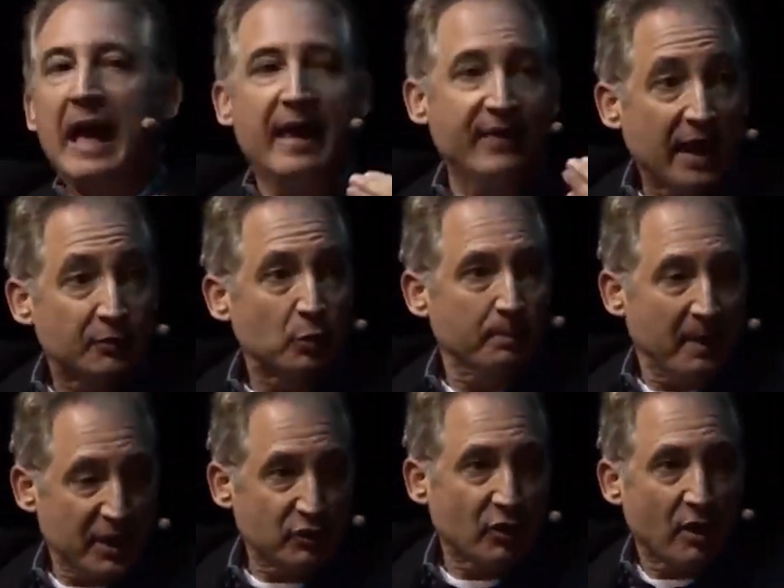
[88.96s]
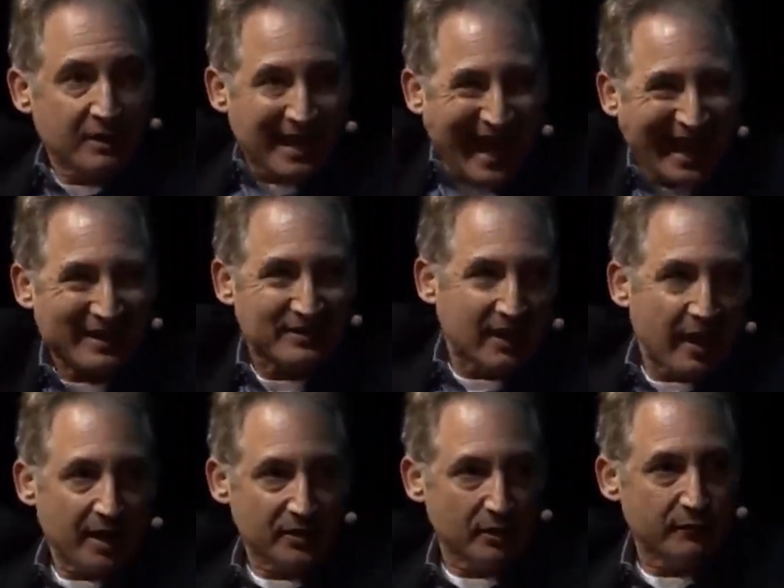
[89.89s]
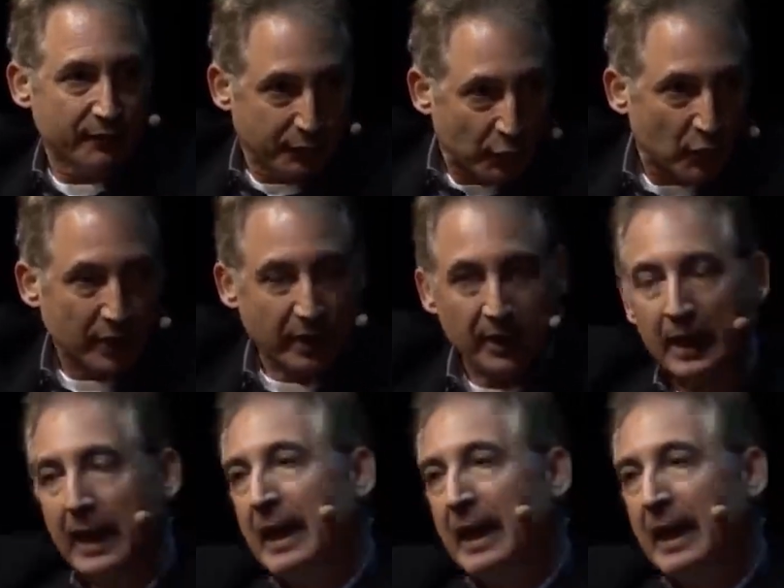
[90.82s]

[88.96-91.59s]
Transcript: And that's what makes it hard to excise it fully.